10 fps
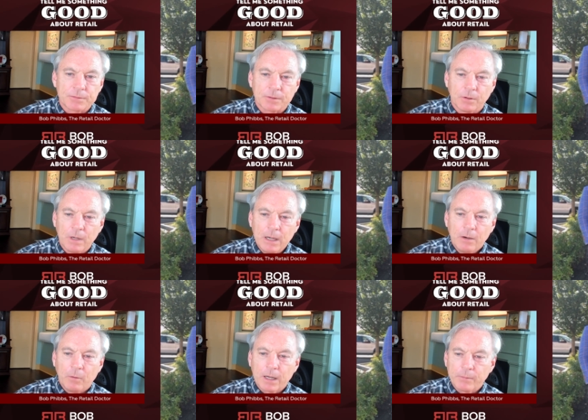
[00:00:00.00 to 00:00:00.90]
So
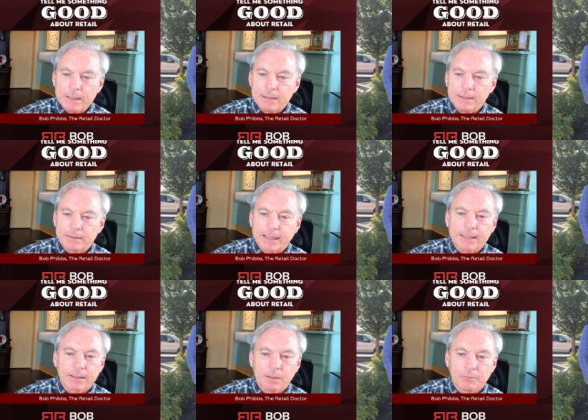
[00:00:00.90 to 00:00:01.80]
why don't we
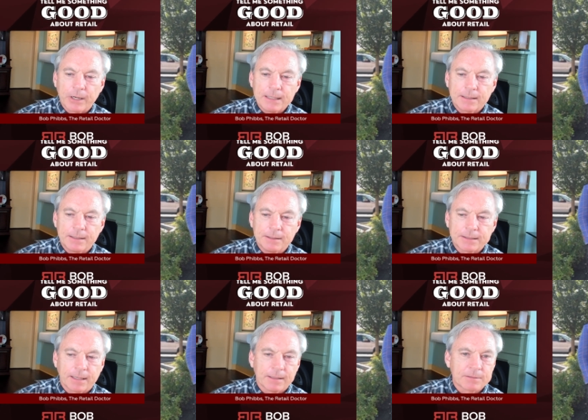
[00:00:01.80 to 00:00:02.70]
take a little break? Can you
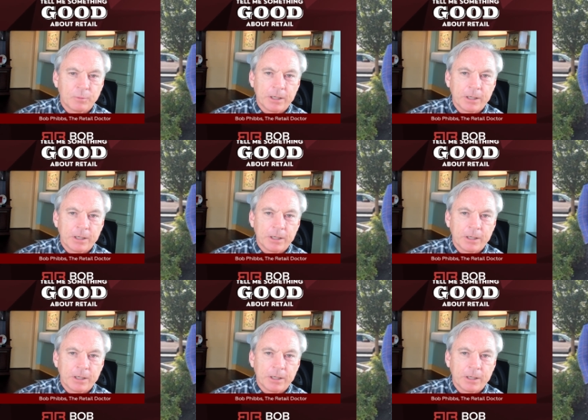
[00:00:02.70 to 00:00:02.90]
tell us where